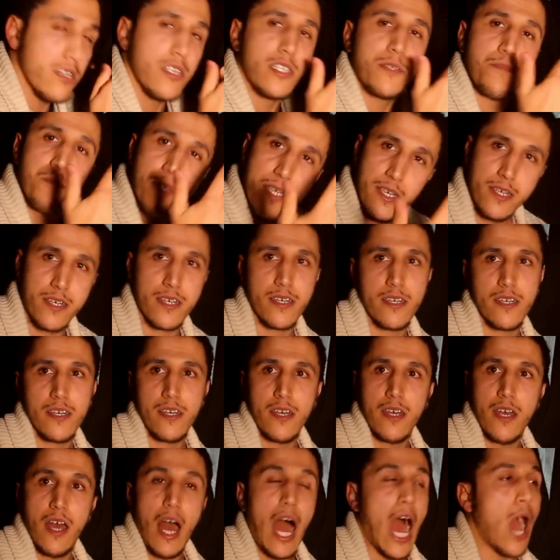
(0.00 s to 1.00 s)
let me speak.
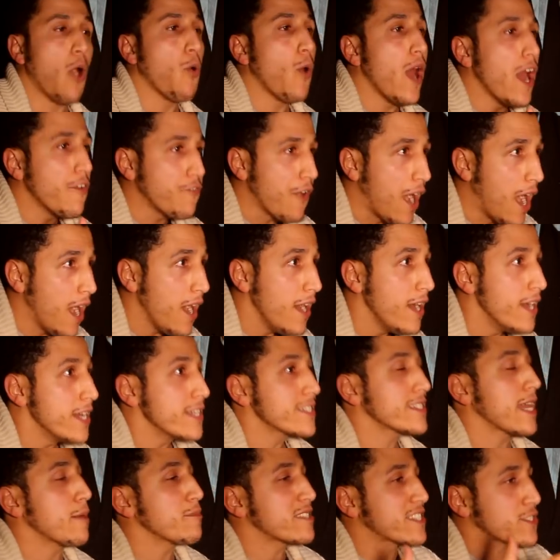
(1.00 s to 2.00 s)
However,
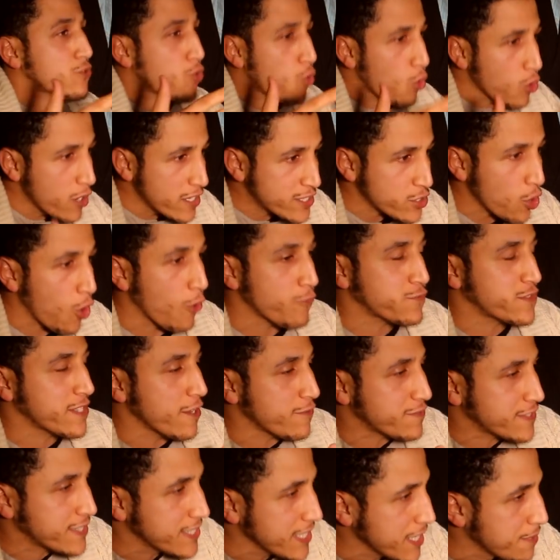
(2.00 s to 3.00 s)
some scholars of
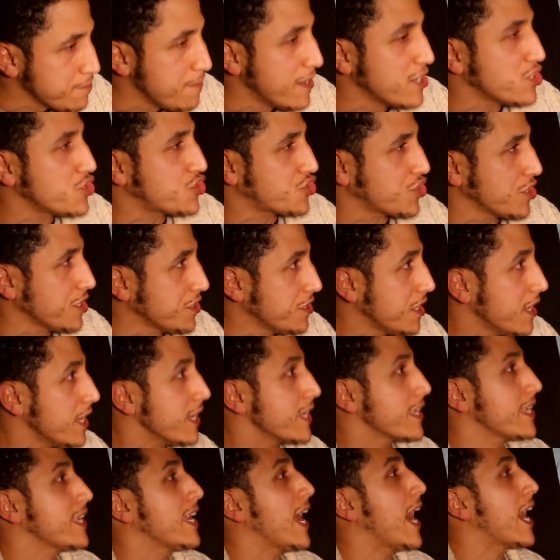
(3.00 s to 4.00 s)
Tafsir mentioned
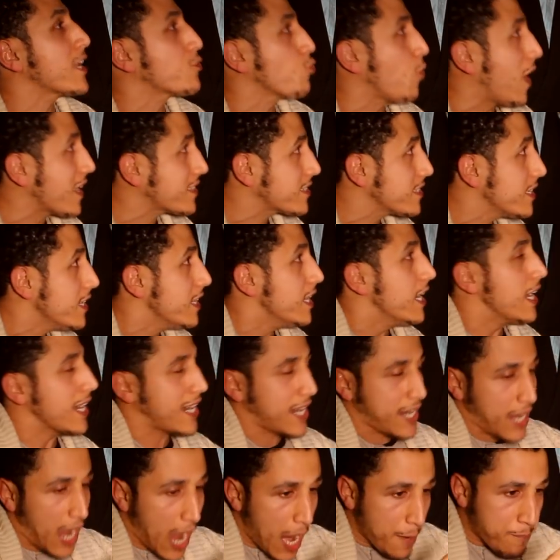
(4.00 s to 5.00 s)
he had what?
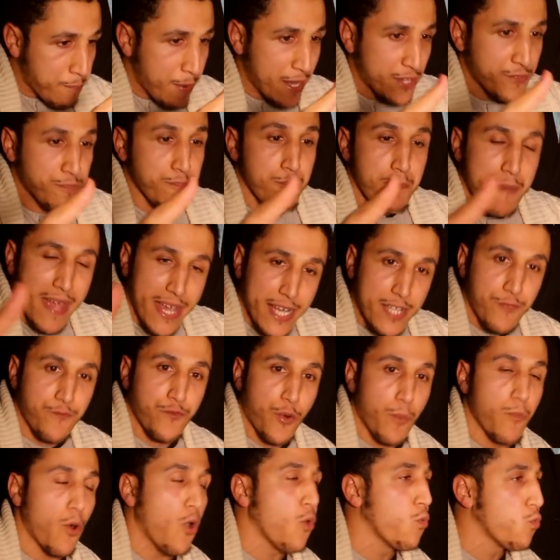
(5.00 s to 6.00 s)
Carpet made
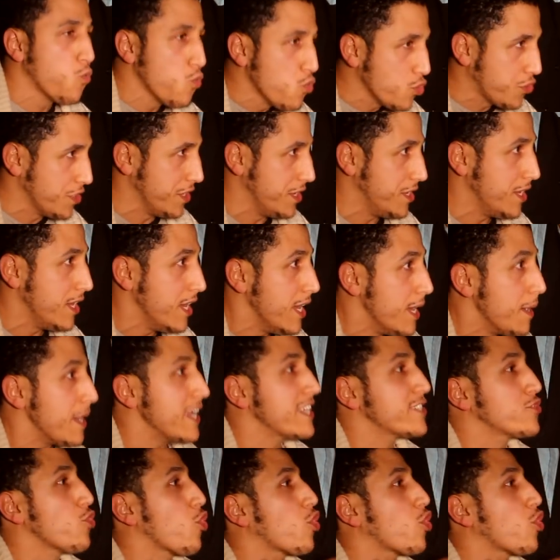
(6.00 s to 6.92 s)
from wooden. It's